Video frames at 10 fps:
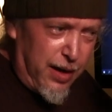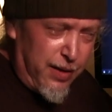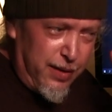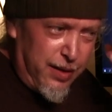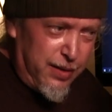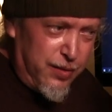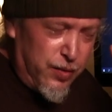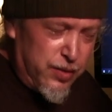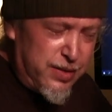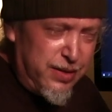in
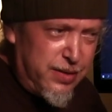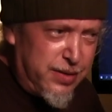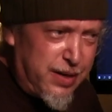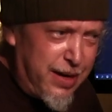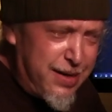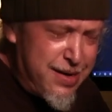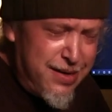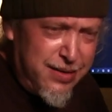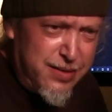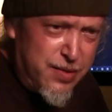your
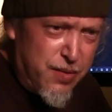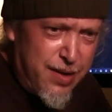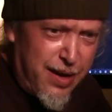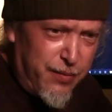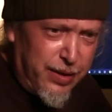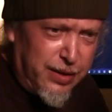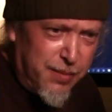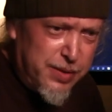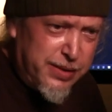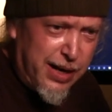psyche so that when it
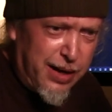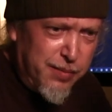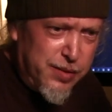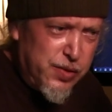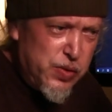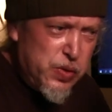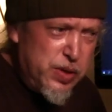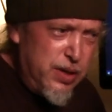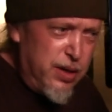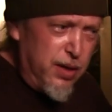comes time to
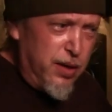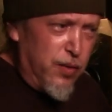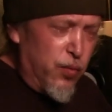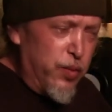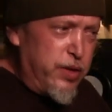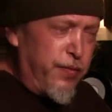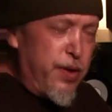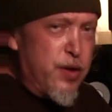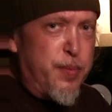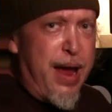reach for
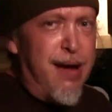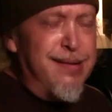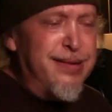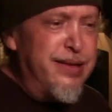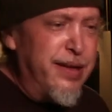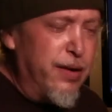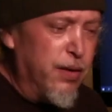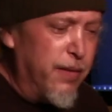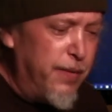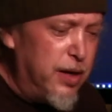those palettes, they
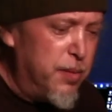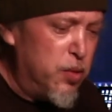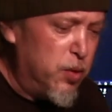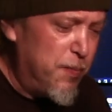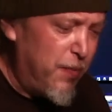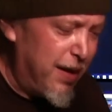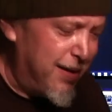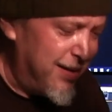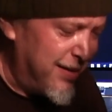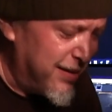are available
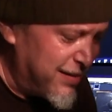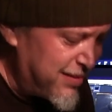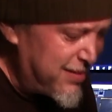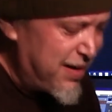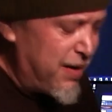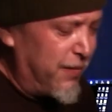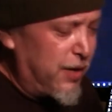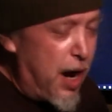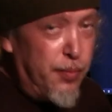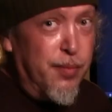instead of
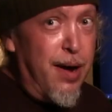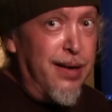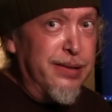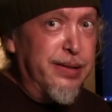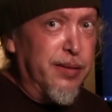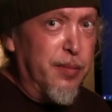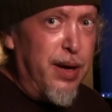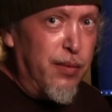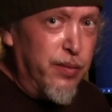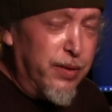compromising
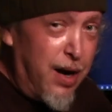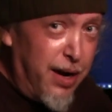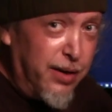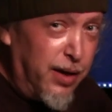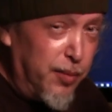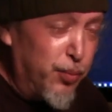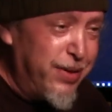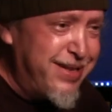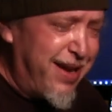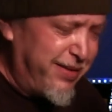by relying on
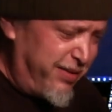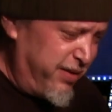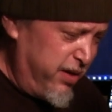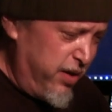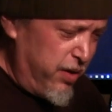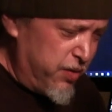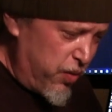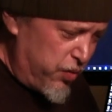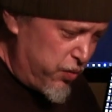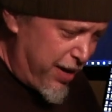presets.
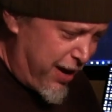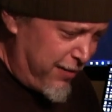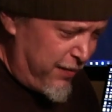Don't do that.